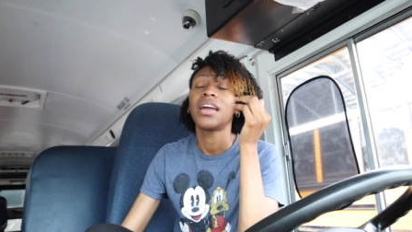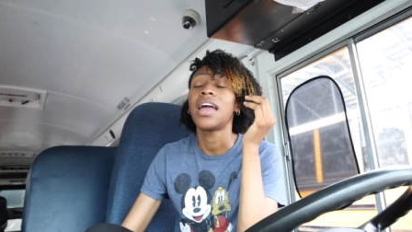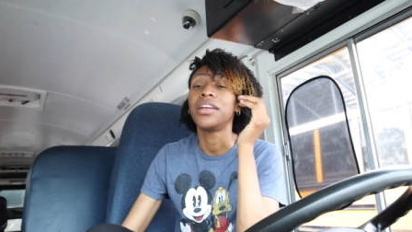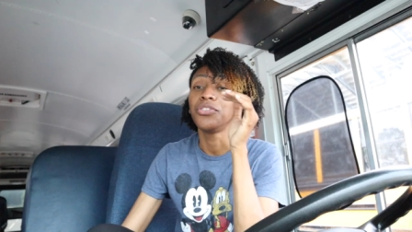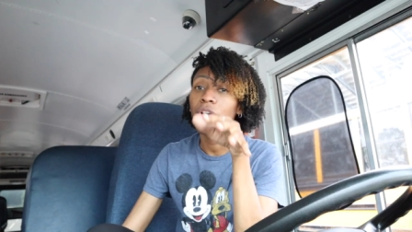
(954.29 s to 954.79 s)
I
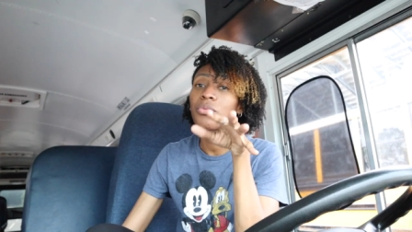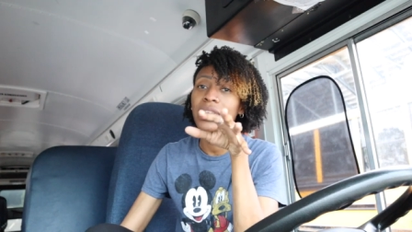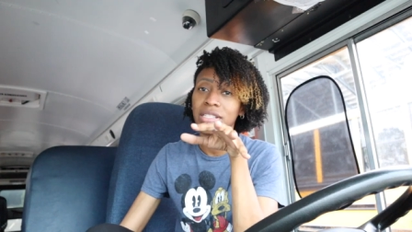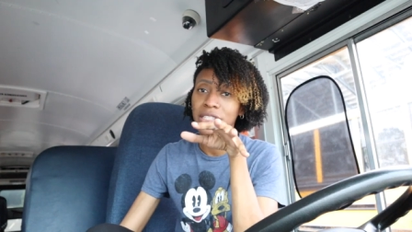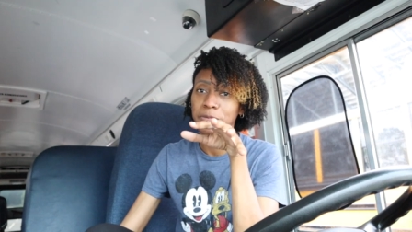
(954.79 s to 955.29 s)
had no
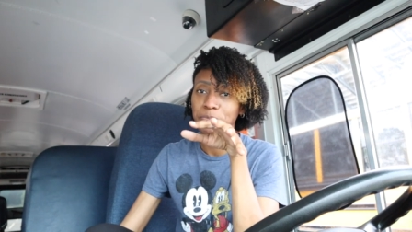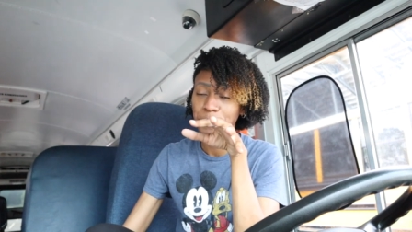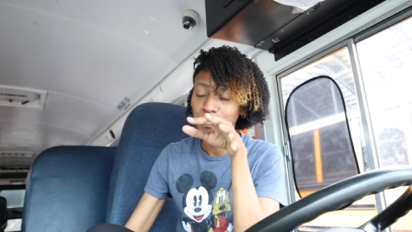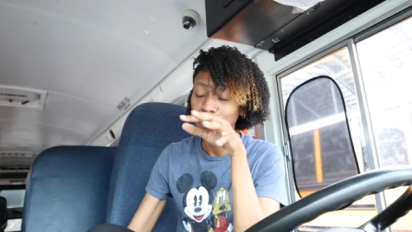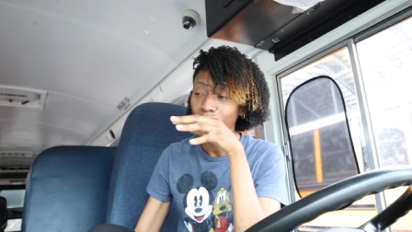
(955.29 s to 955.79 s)
reason
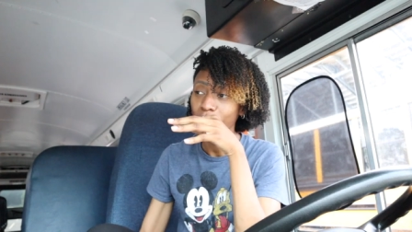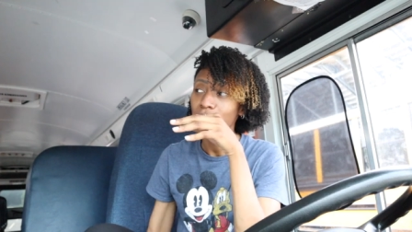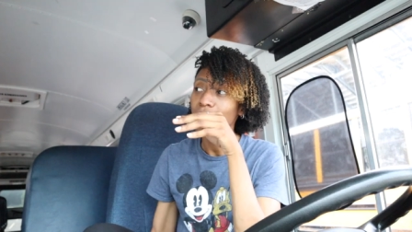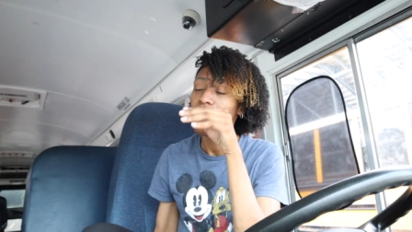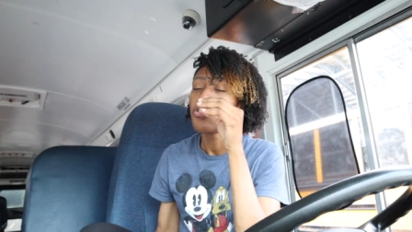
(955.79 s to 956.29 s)

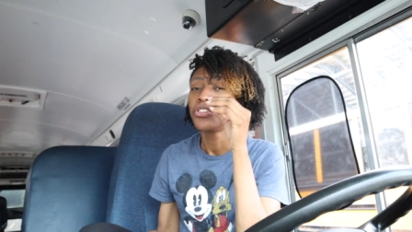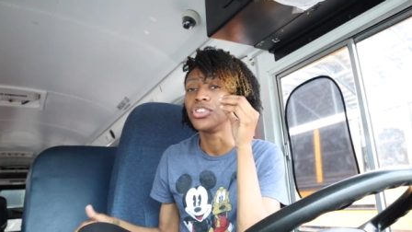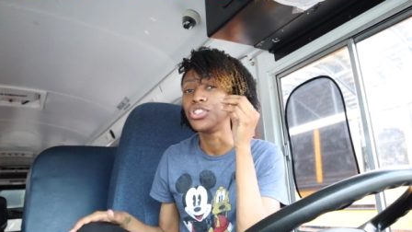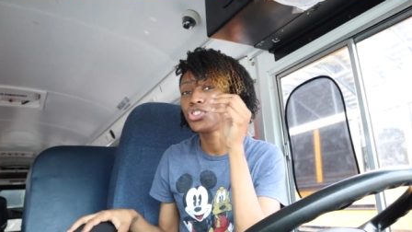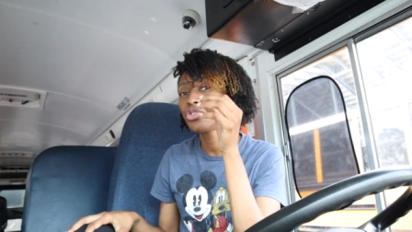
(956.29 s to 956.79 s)

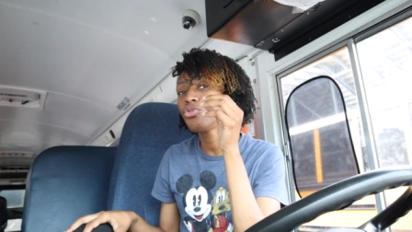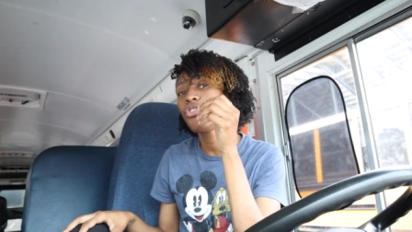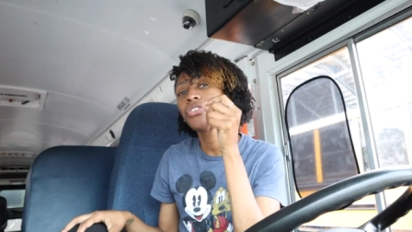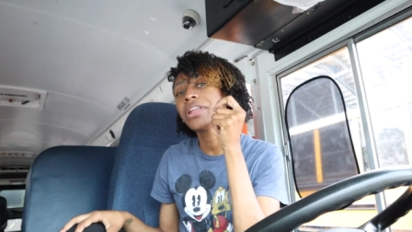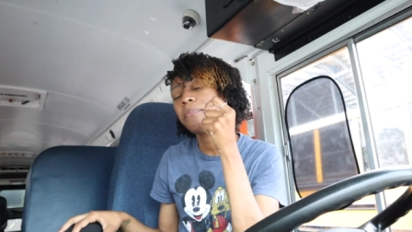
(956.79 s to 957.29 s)
to chew
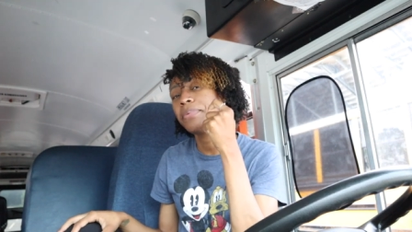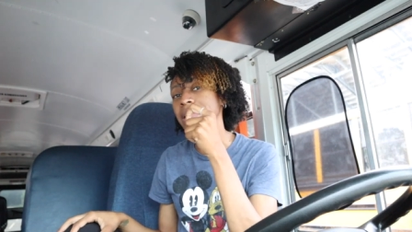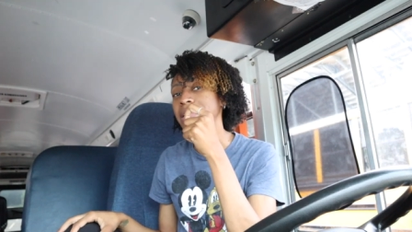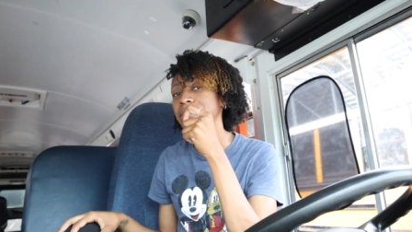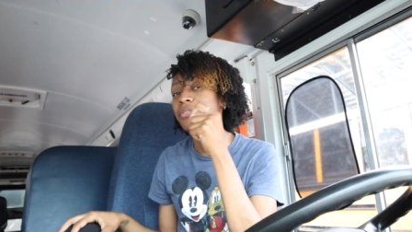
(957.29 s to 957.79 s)
on that piece